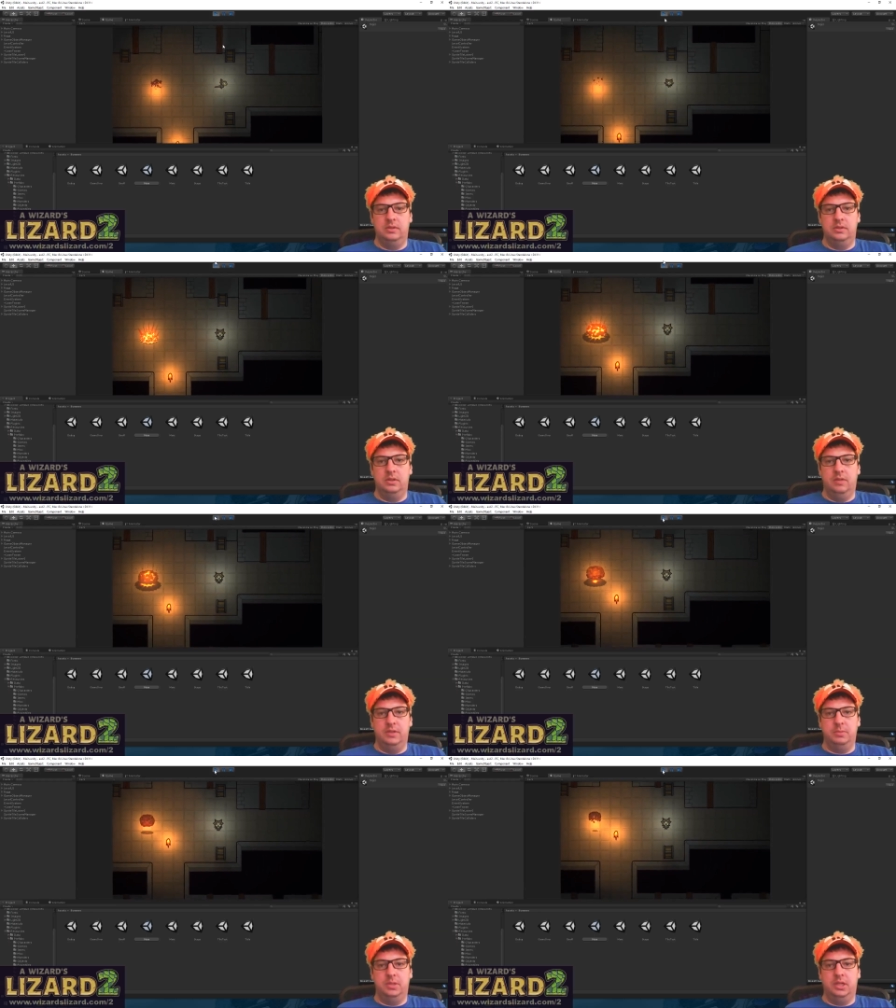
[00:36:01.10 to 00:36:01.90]
of
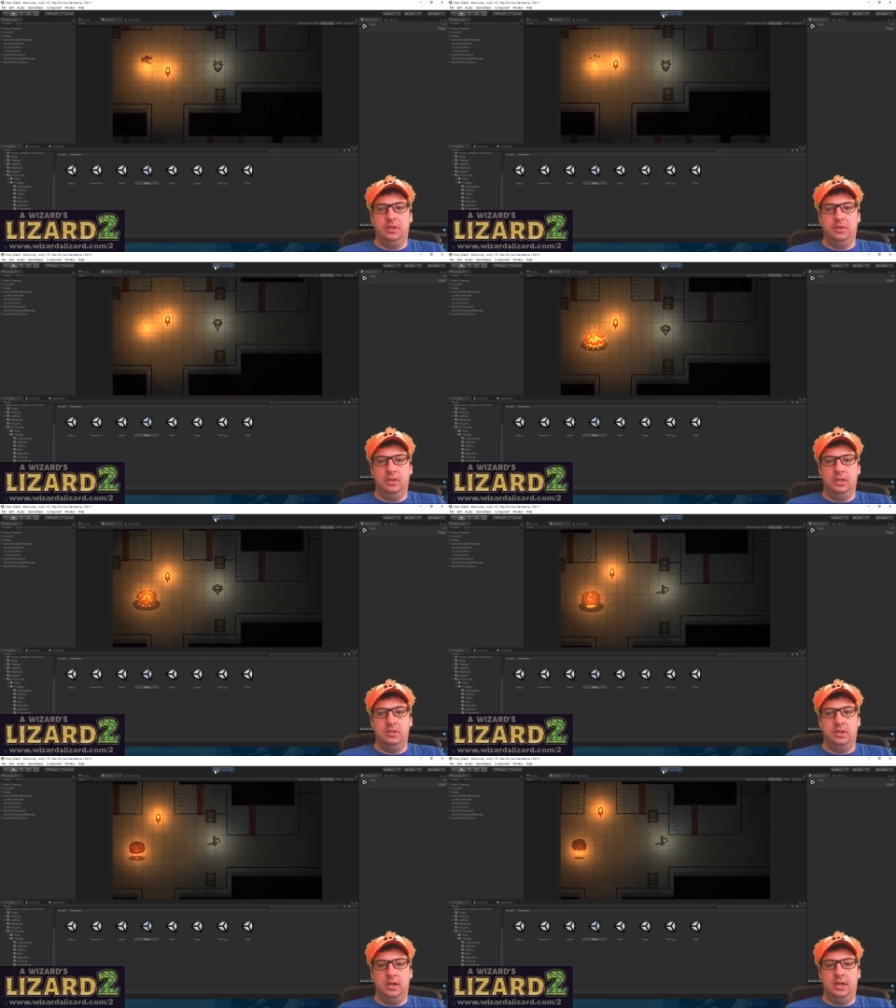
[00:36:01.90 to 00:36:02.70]
this particular thing
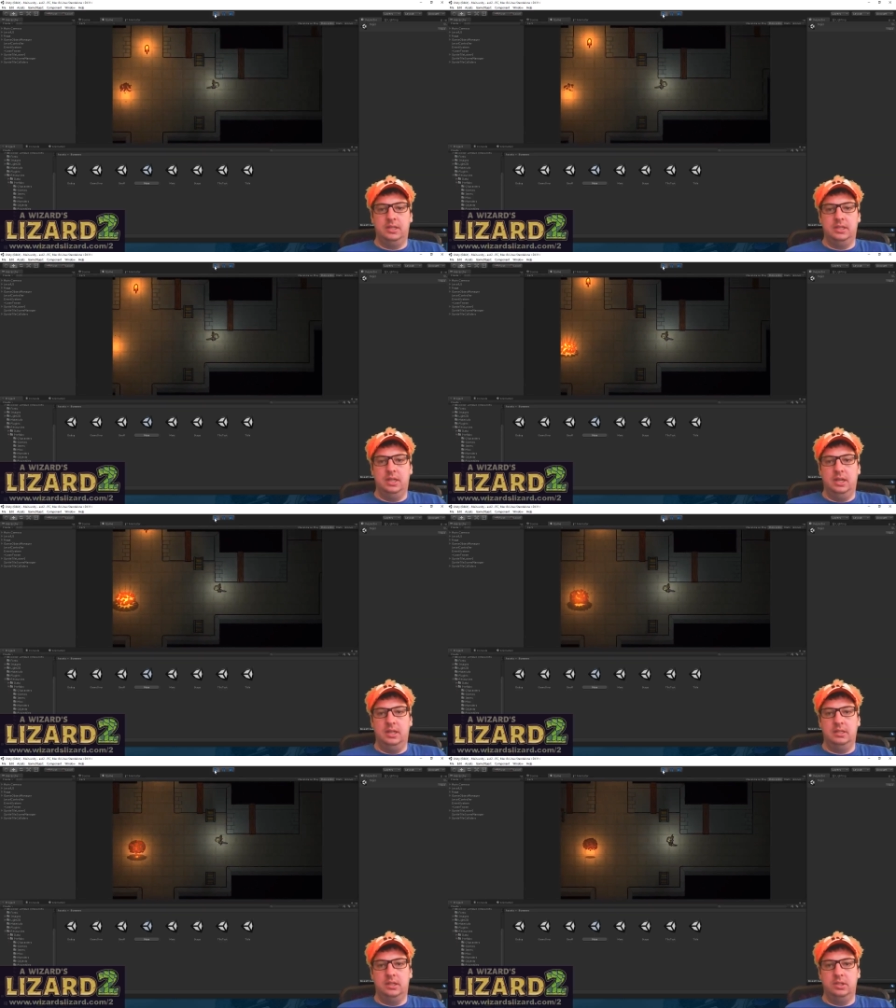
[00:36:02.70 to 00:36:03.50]
so I can kind of see it in
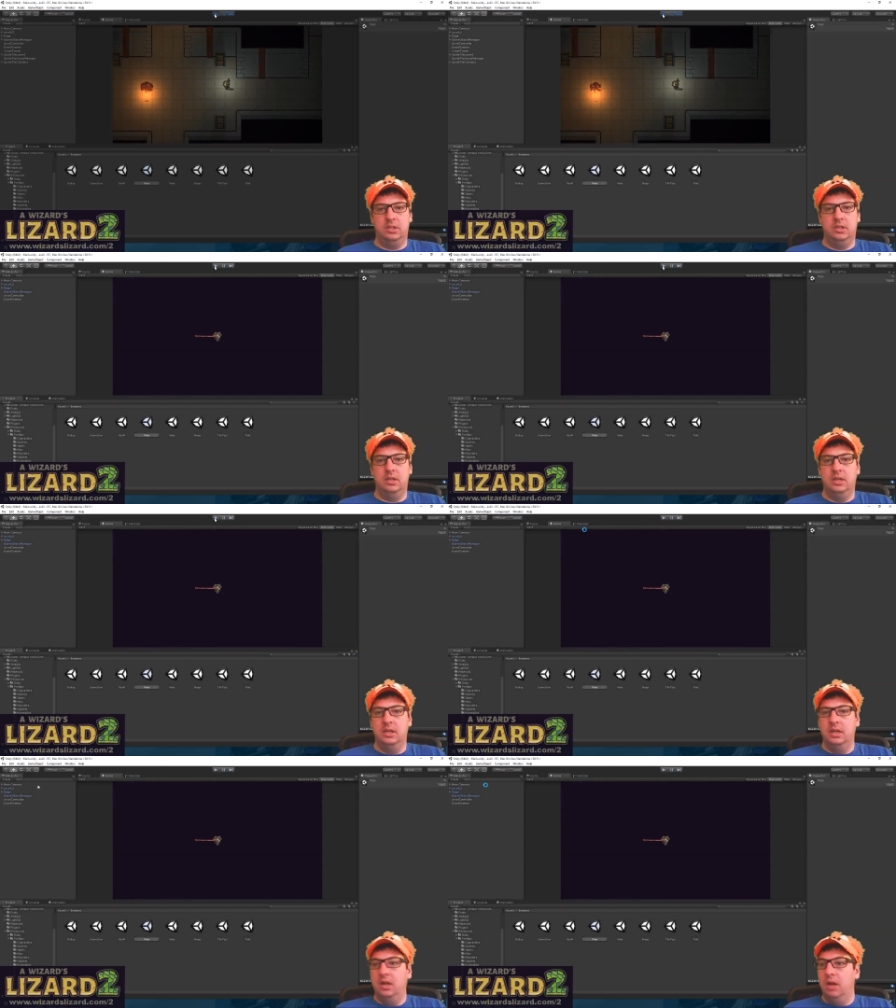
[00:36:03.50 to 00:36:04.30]
isolation.
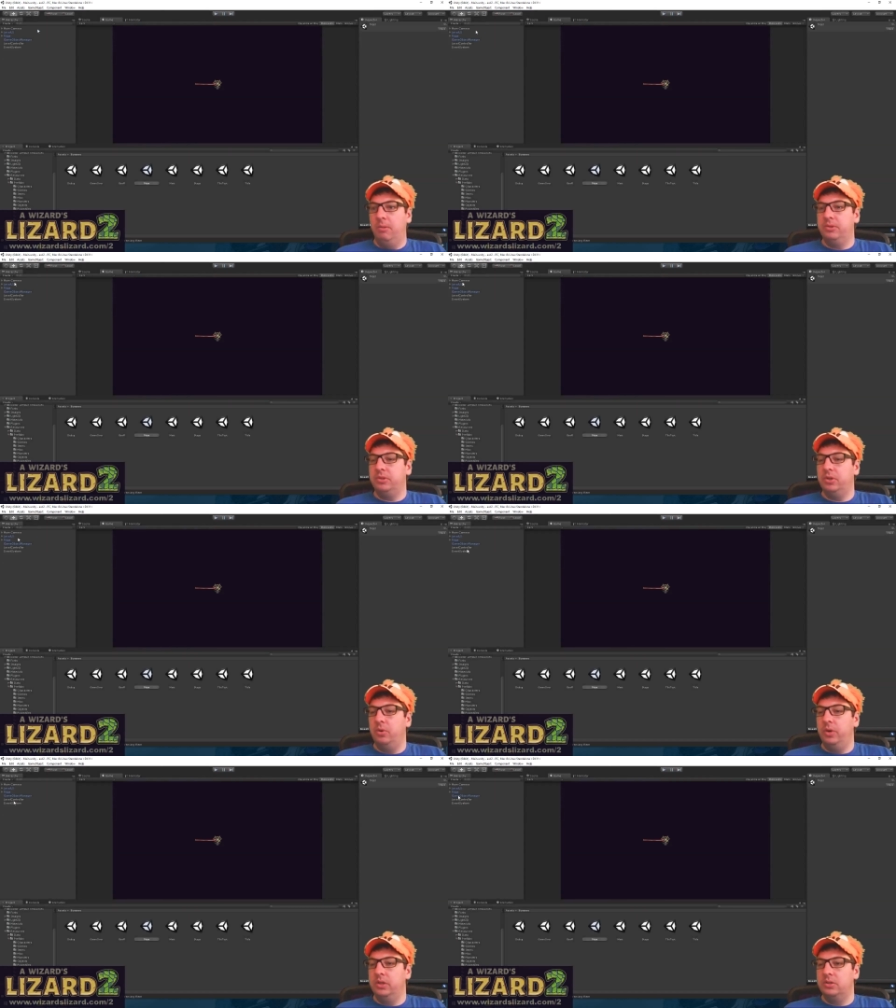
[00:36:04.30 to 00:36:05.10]
I'm also
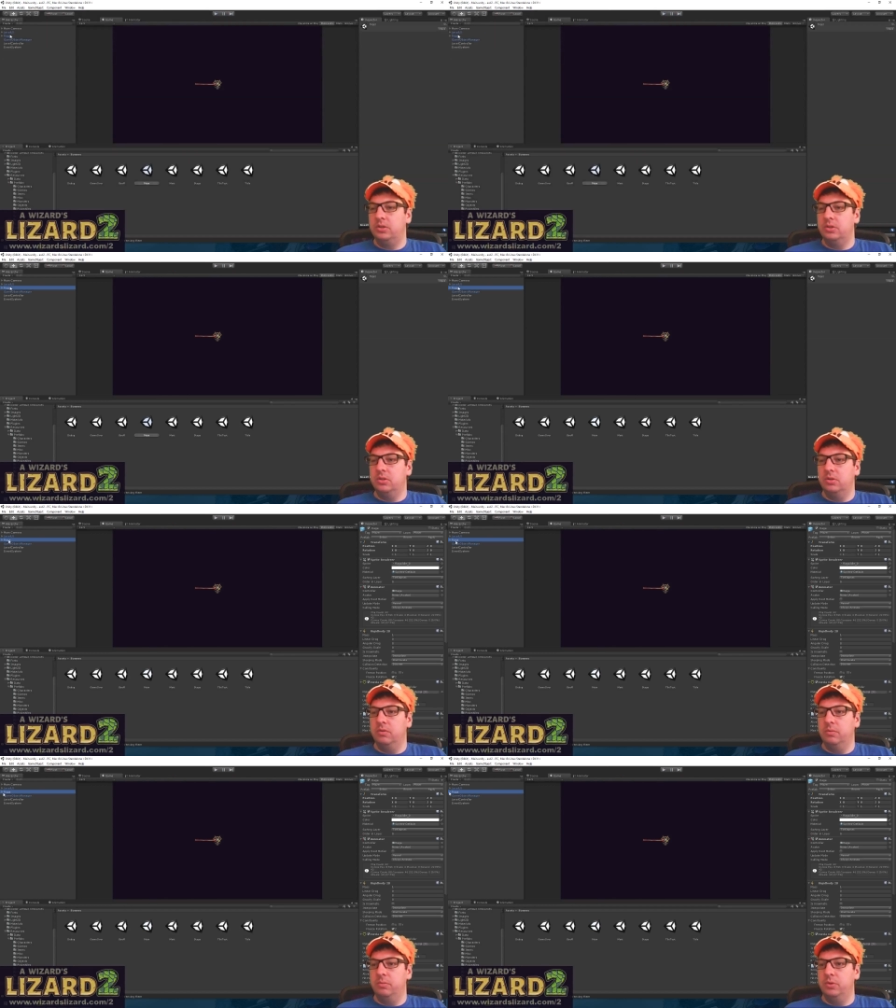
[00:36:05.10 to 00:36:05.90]
going to
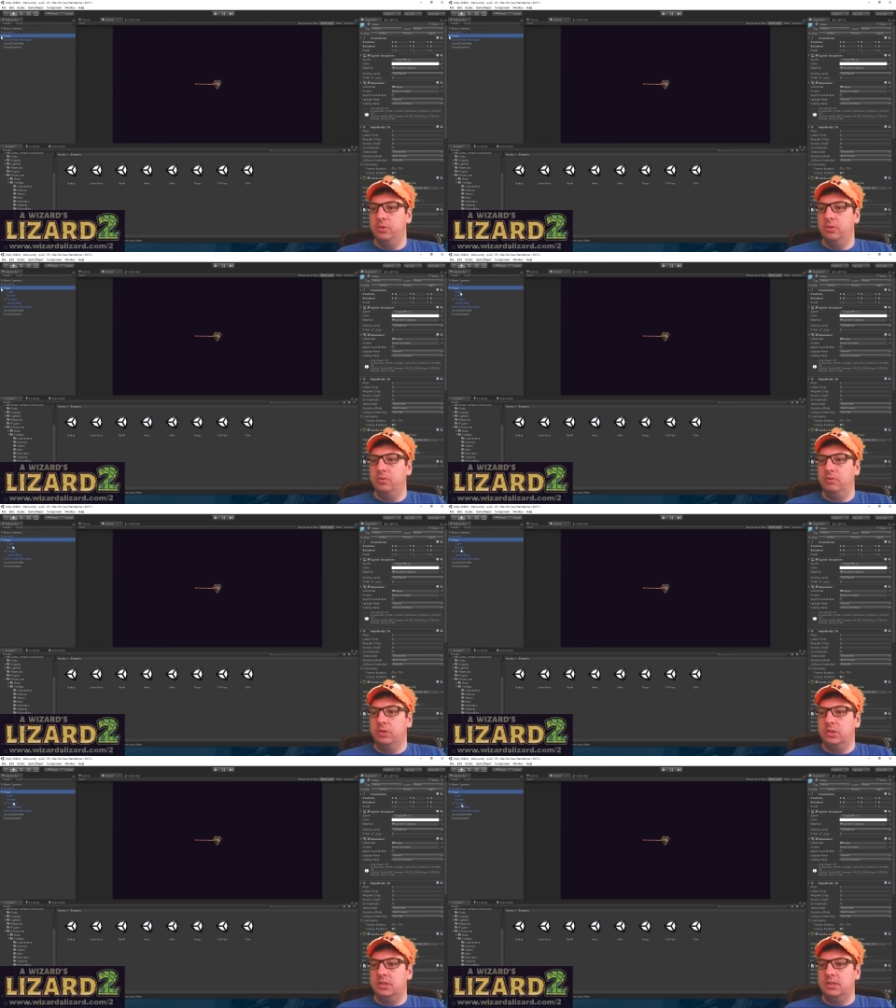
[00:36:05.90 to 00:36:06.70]
remove or
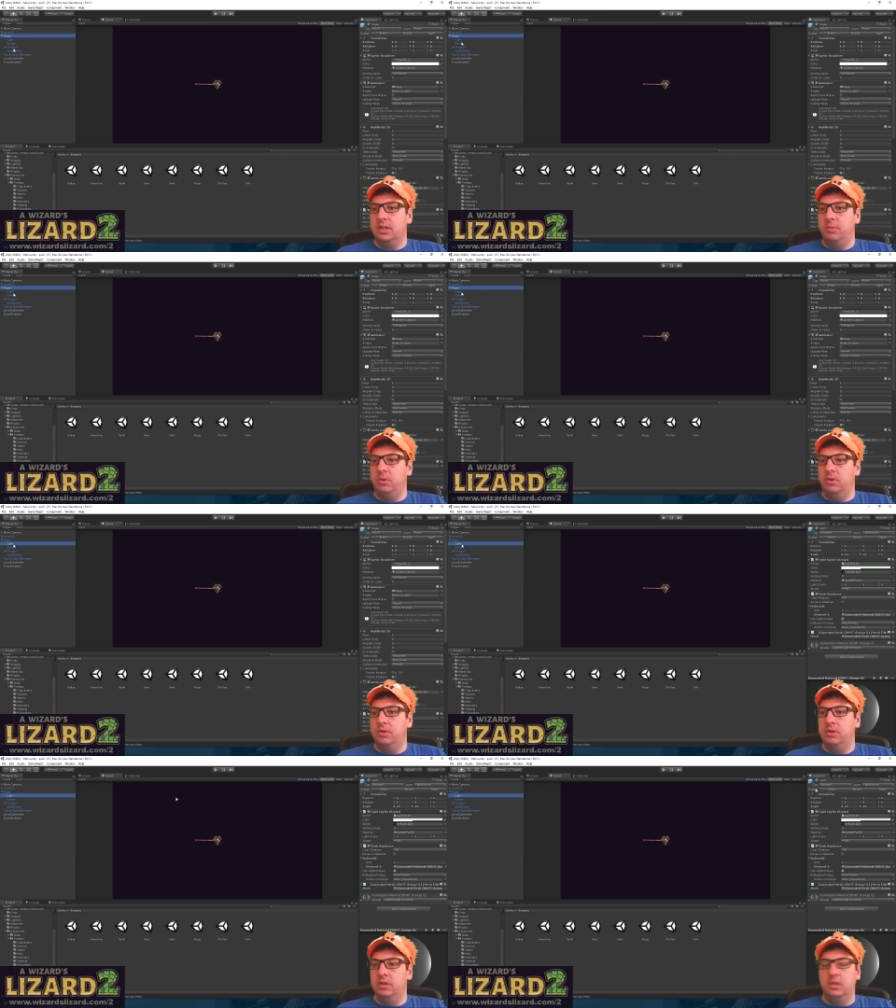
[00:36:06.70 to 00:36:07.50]
just disable
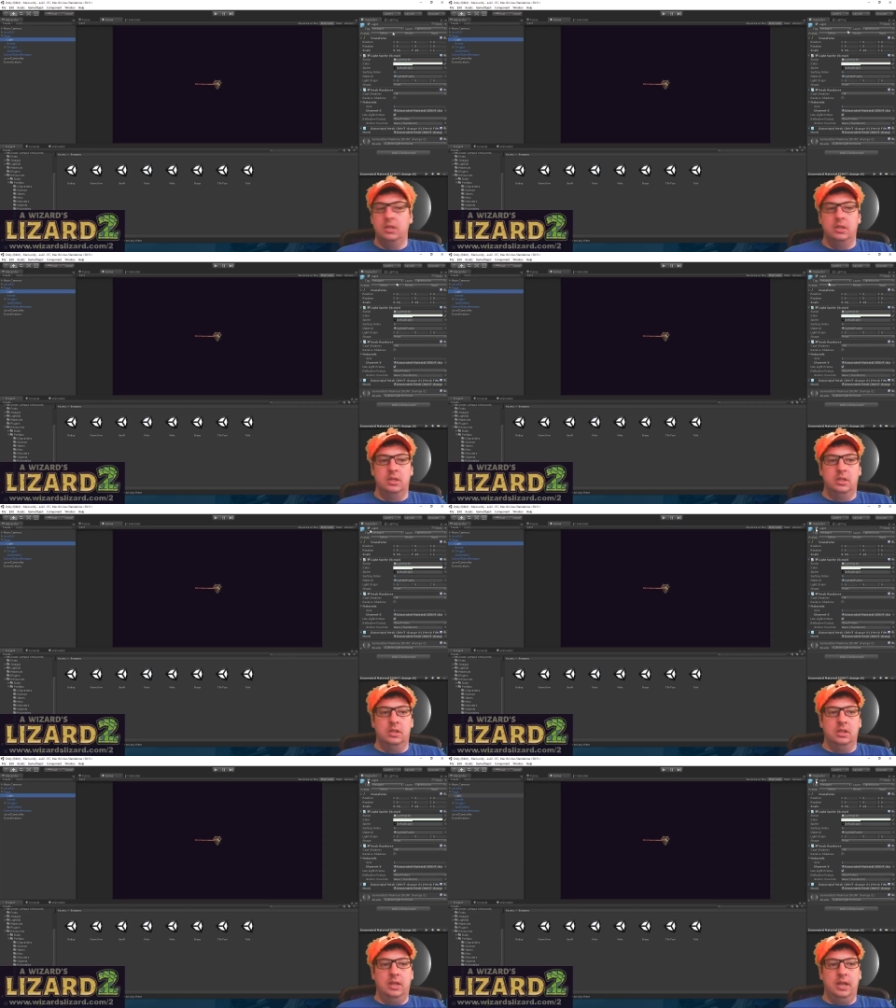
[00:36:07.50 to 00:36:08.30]

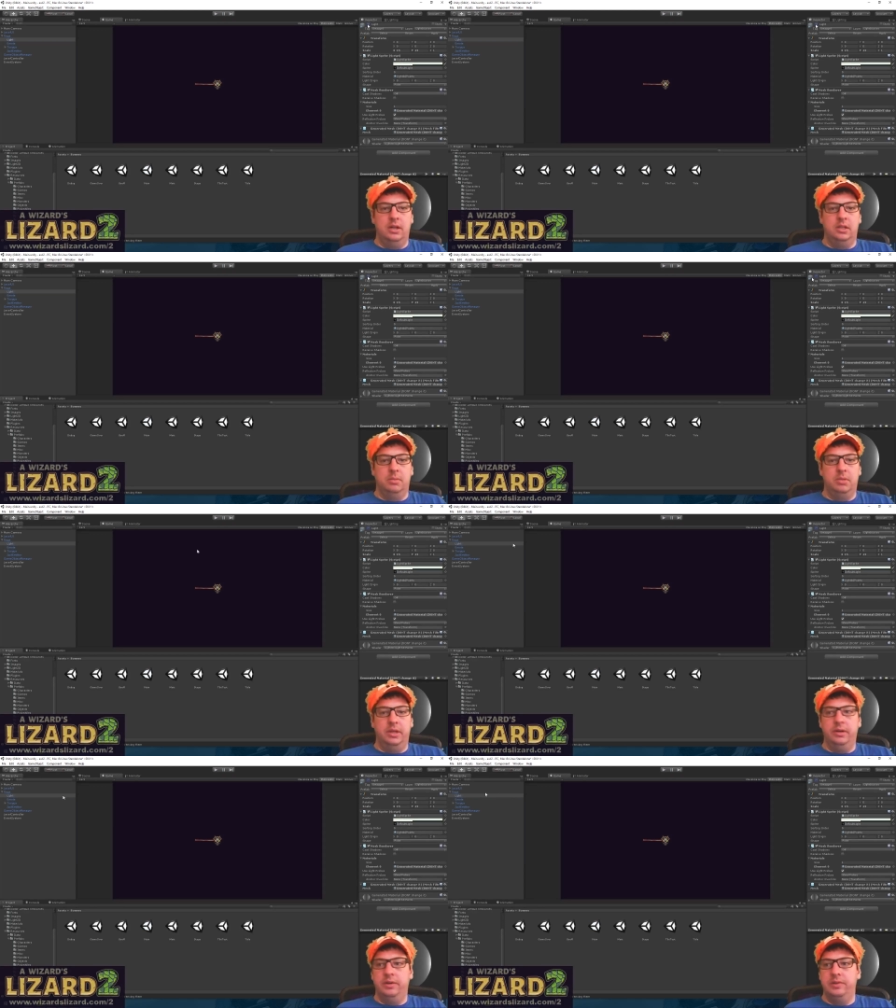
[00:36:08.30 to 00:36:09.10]
the light on the player